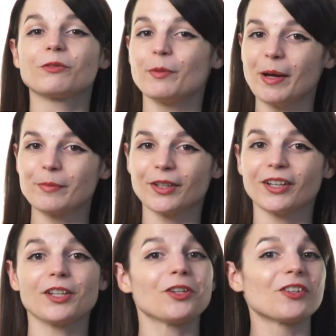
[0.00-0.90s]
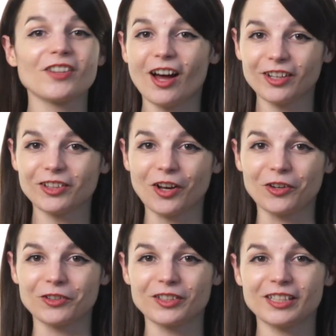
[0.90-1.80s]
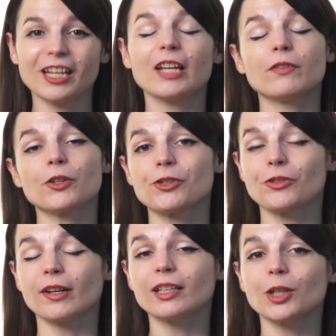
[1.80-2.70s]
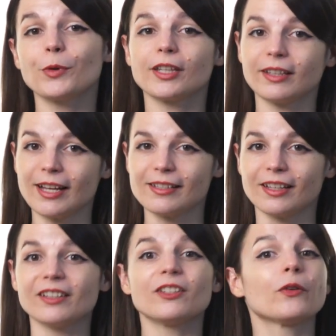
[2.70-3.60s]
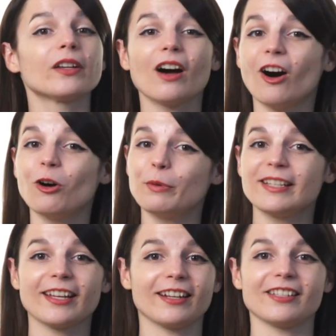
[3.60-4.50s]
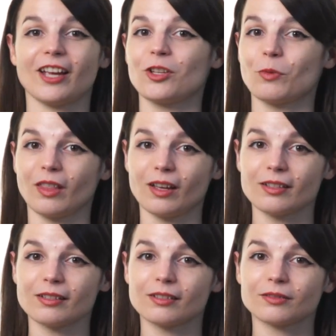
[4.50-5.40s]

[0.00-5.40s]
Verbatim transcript: Remember, you're not alone. If you're struggling with a lesson, you can always get in touch with us.